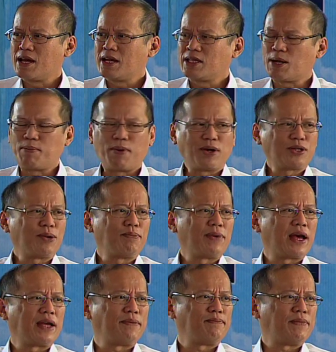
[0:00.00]
The bottom
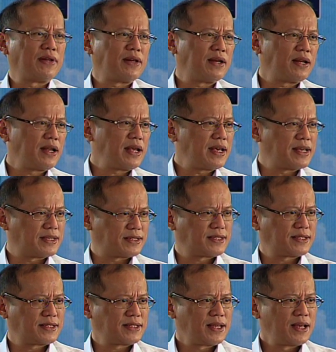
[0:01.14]
line
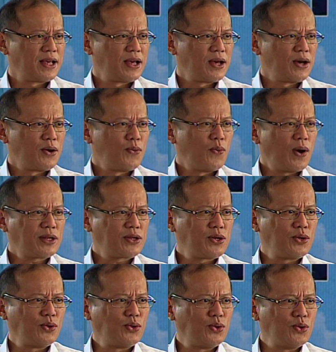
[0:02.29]
is, what
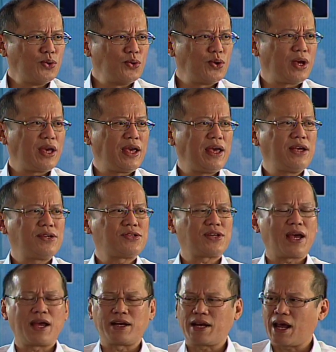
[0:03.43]
you do each
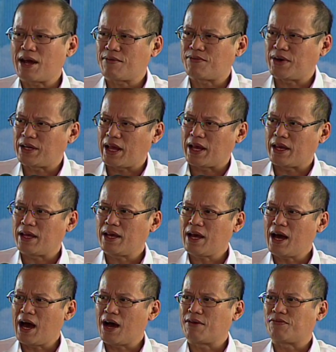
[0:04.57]
and every day
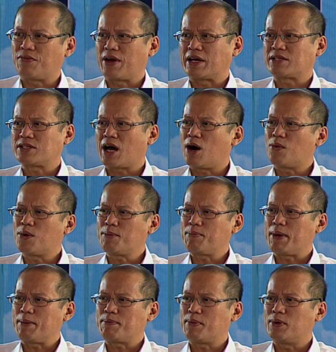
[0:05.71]
affects our
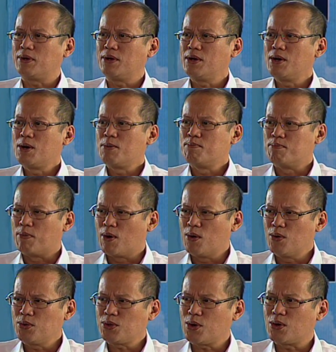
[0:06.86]
people,
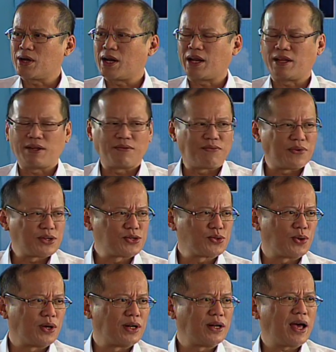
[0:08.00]
both on an
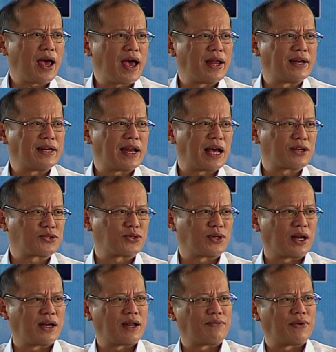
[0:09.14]
individual and national
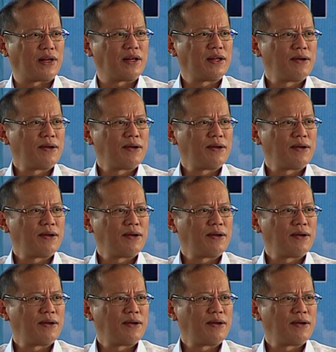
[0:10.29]
level.